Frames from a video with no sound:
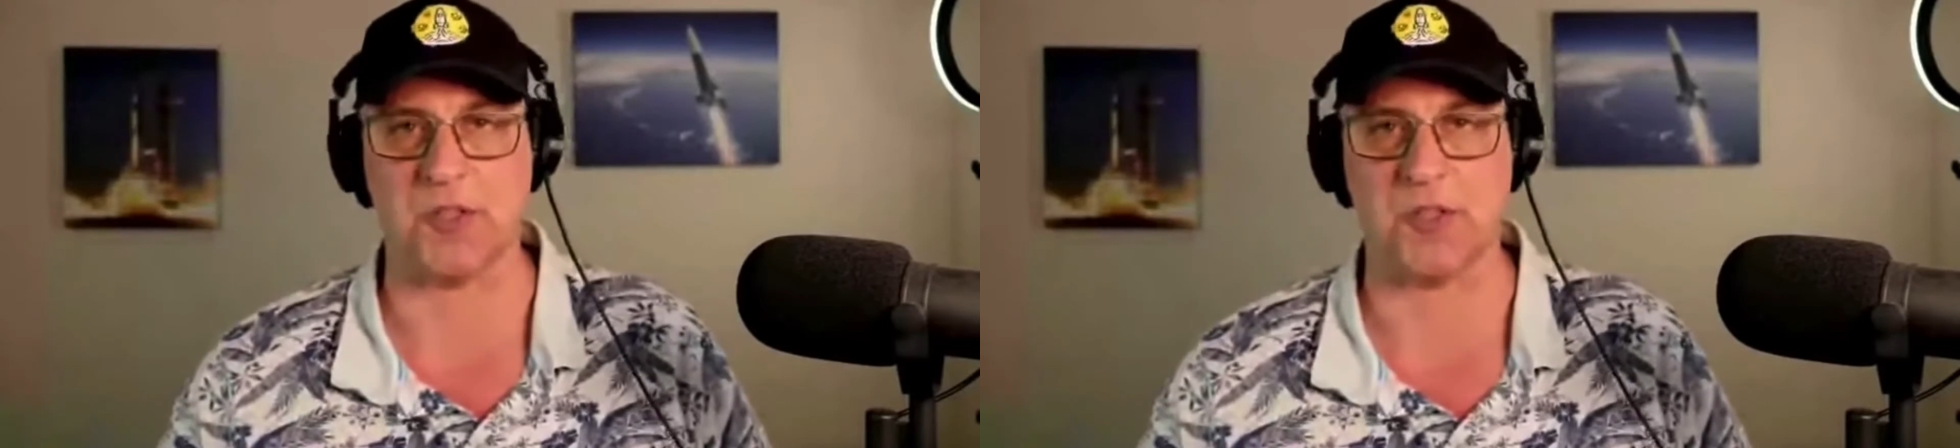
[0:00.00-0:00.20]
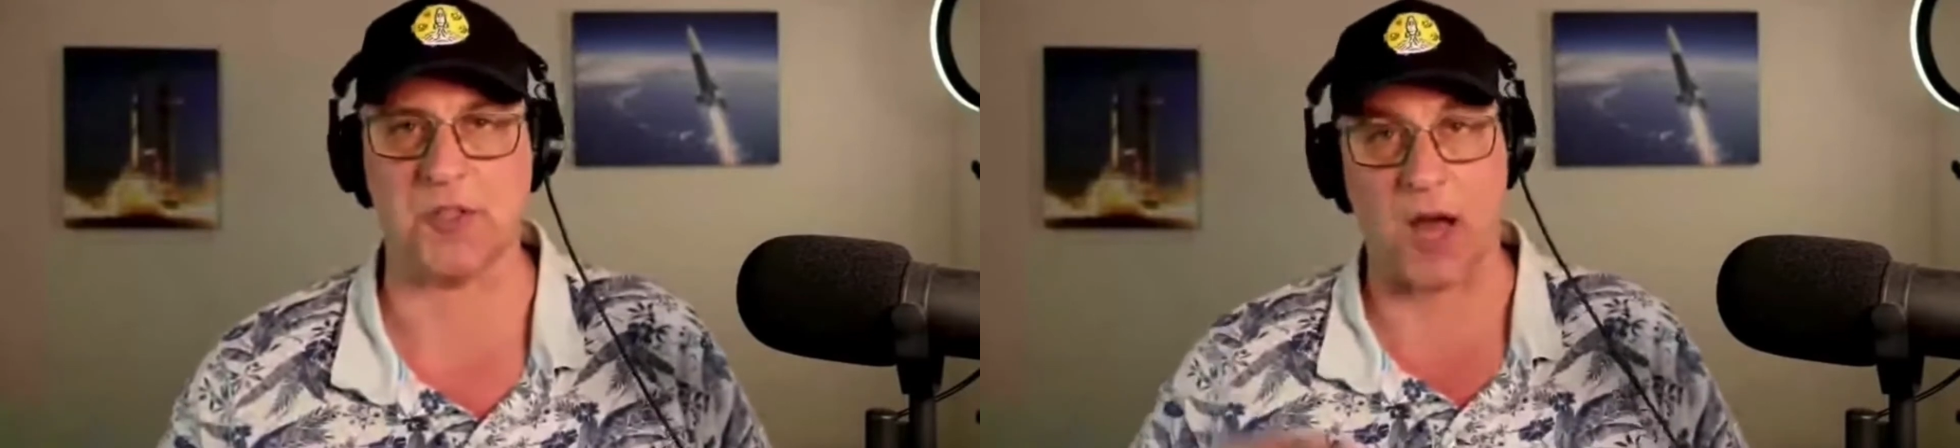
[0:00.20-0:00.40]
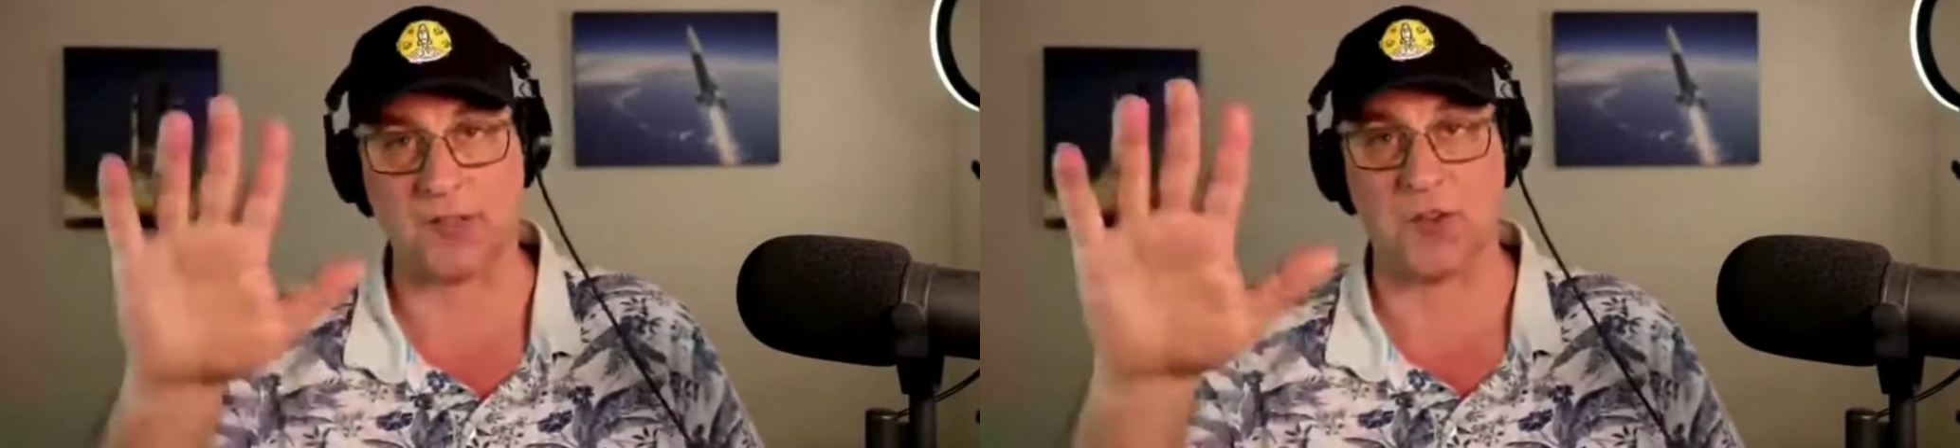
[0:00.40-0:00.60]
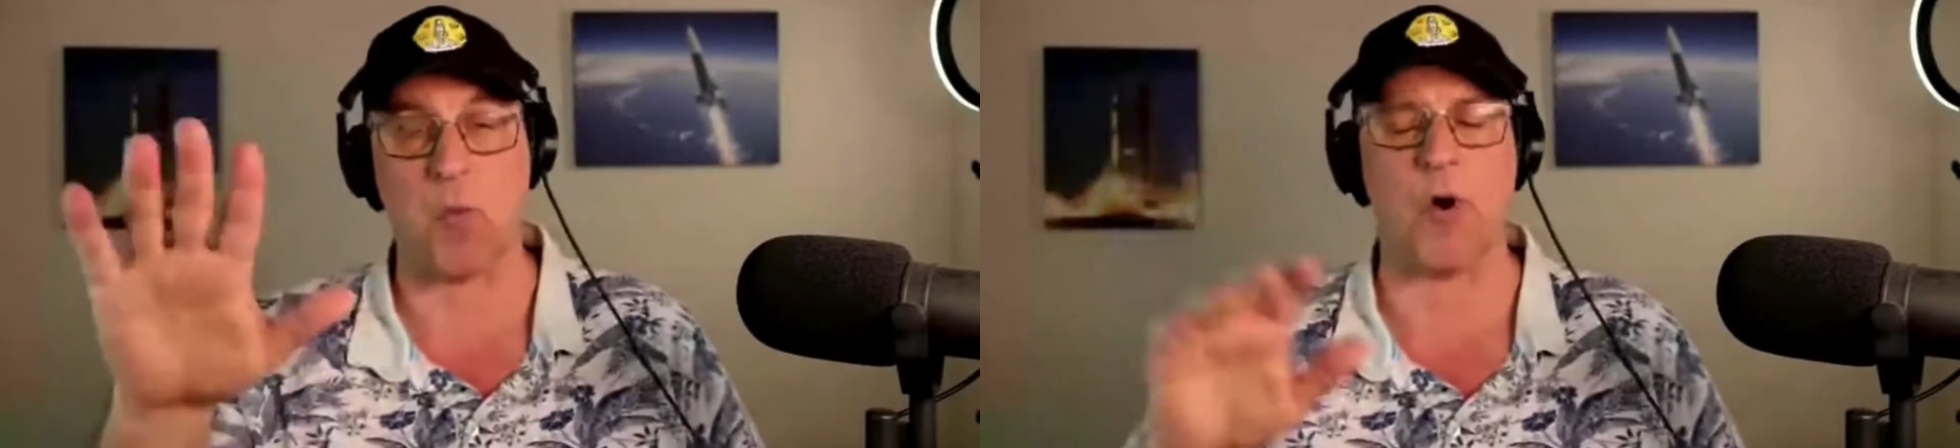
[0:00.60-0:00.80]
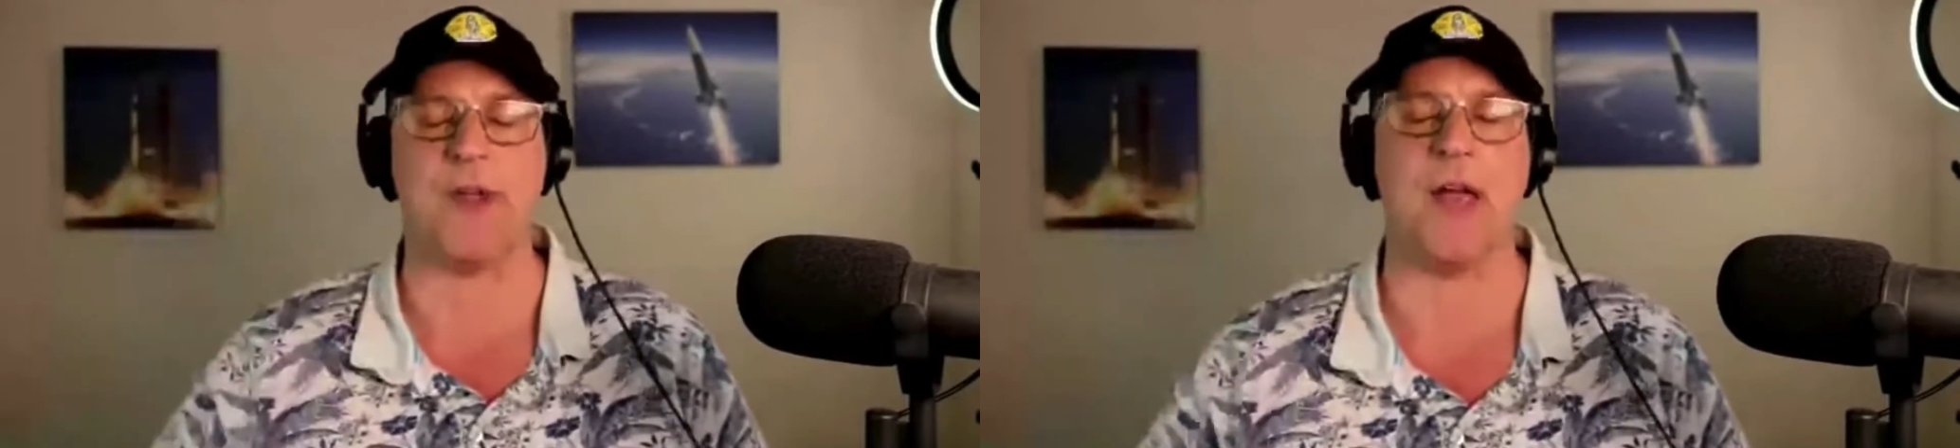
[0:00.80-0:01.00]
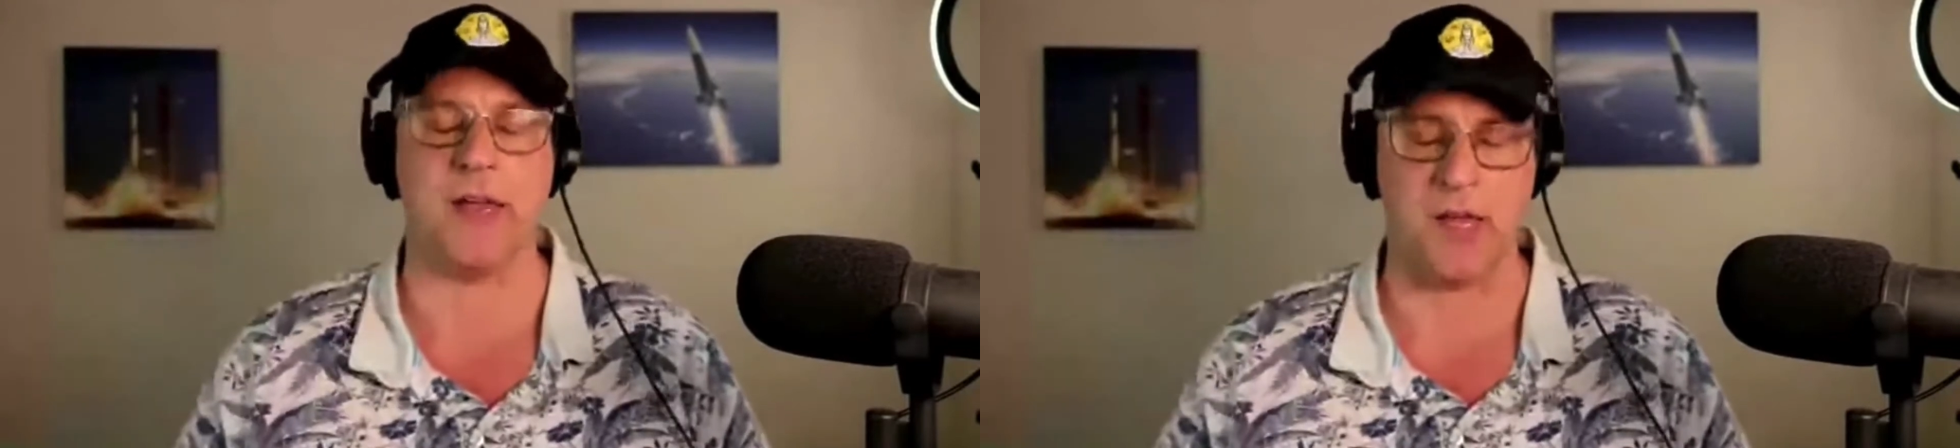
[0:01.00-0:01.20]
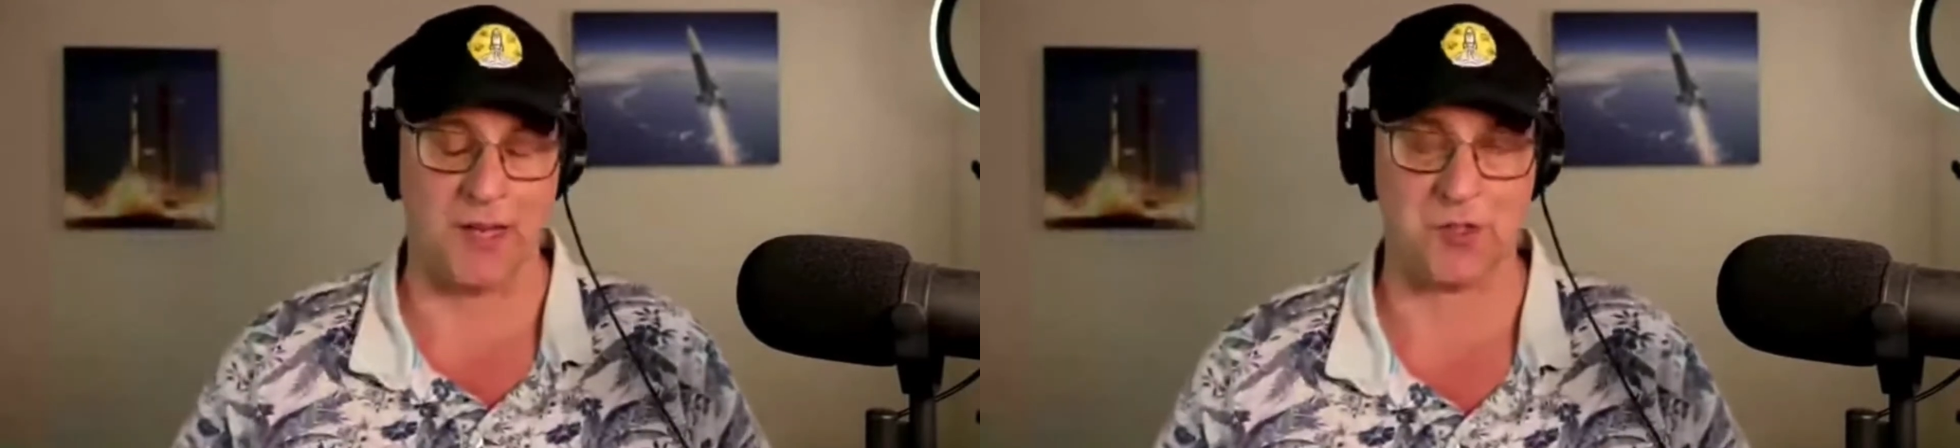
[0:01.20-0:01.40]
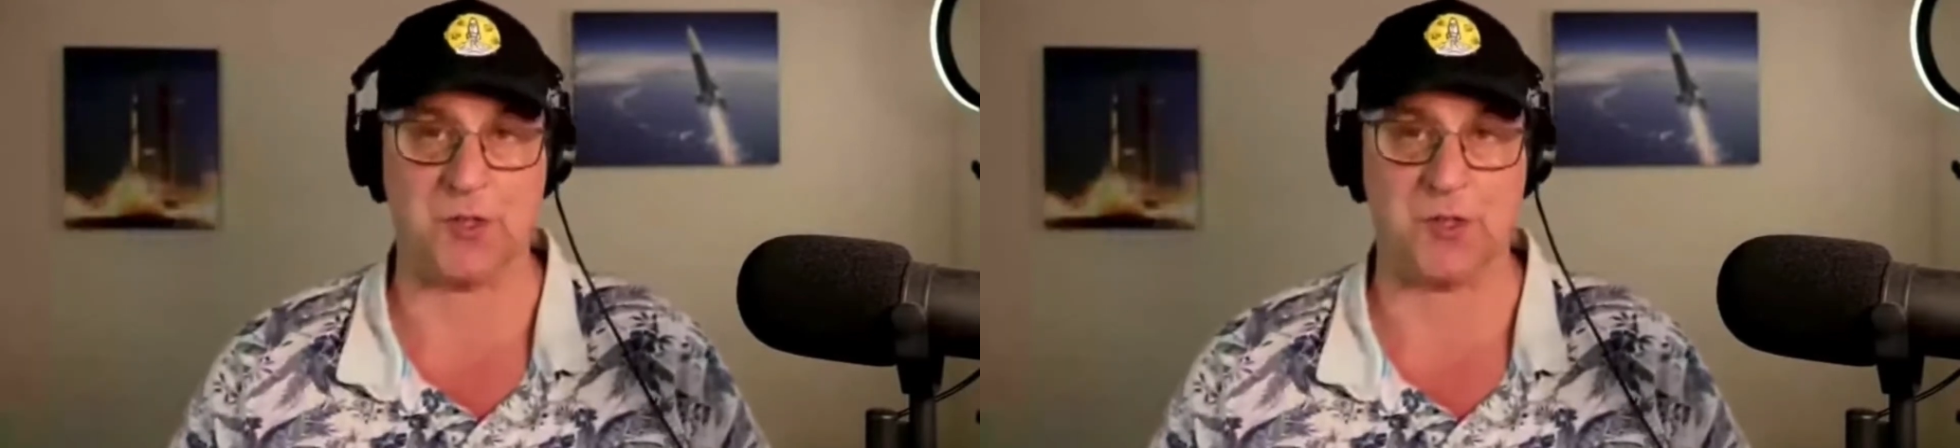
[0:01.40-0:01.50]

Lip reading: and Dot. Don't worry, I got